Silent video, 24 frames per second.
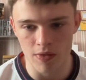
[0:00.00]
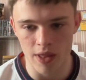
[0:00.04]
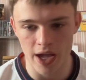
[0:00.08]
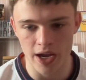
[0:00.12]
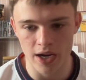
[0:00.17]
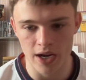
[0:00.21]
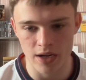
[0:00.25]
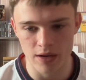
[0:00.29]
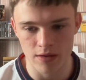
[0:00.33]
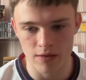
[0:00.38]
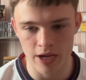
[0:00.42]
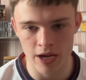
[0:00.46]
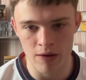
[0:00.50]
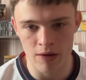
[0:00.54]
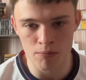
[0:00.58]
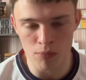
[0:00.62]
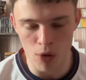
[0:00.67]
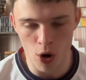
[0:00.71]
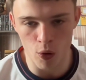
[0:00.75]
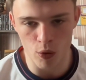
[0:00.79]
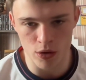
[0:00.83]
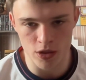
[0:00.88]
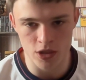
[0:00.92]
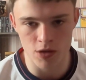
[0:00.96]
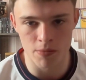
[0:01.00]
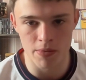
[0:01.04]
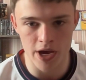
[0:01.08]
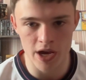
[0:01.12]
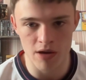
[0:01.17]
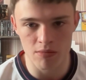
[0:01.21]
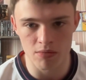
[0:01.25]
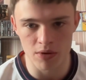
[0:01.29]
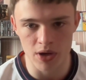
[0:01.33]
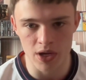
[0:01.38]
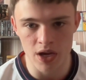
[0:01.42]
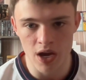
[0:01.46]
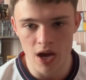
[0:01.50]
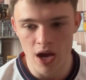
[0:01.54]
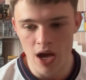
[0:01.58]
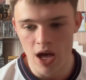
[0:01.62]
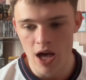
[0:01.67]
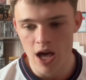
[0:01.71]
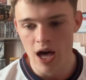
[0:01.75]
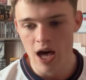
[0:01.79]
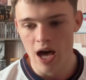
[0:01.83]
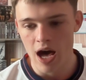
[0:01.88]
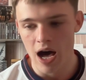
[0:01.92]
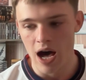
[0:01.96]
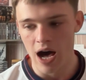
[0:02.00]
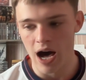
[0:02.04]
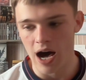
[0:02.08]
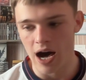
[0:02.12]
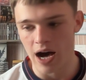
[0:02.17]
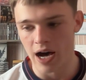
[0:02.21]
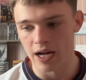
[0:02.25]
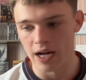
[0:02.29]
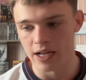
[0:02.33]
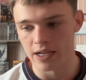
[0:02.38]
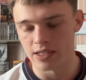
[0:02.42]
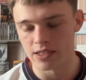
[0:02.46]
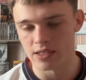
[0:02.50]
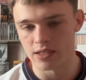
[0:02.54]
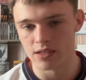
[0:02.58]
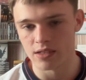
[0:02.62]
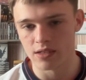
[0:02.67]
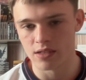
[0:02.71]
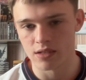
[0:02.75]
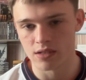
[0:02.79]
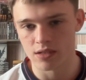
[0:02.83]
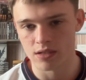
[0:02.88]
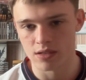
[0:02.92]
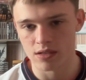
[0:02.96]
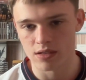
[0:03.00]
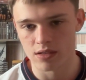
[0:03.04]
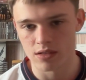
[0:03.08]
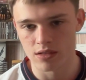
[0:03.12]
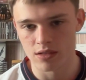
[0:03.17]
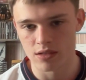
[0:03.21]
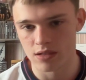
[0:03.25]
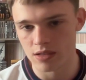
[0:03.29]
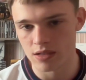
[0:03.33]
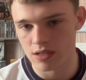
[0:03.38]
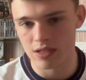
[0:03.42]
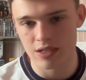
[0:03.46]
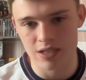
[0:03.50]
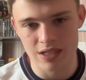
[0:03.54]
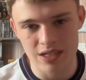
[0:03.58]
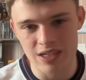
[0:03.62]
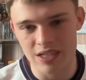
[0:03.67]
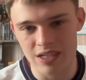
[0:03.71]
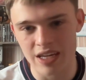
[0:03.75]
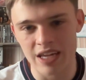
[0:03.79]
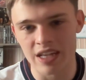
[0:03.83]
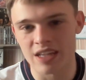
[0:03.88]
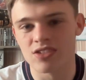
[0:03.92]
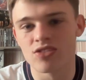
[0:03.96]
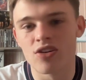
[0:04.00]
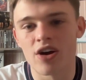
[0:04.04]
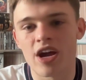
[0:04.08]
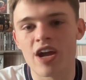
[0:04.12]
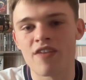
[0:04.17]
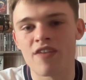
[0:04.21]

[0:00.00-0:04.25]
Like, Mo was a baby, and it's not